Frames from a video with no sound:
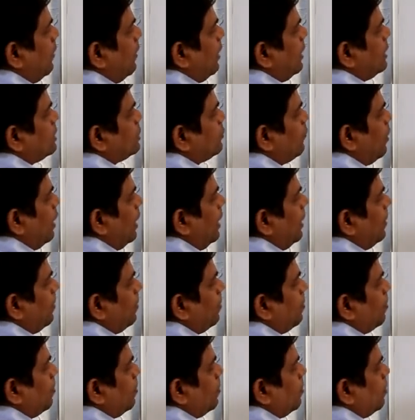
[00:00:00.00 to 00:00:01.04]
xy
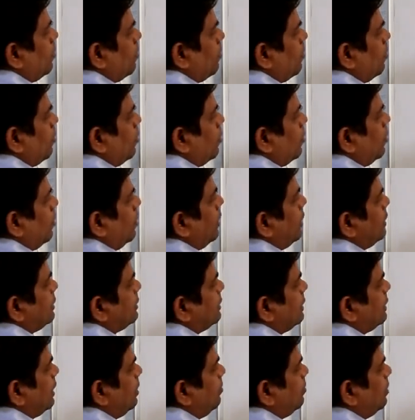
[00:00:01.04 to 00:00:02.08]

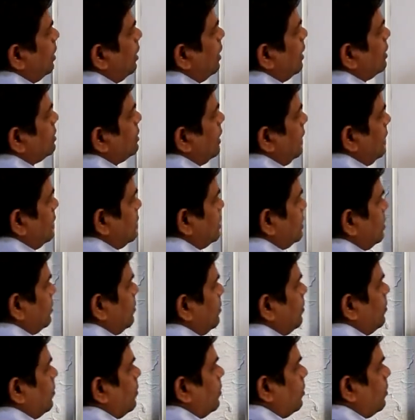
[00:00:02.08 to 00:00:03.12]
is same thing as x,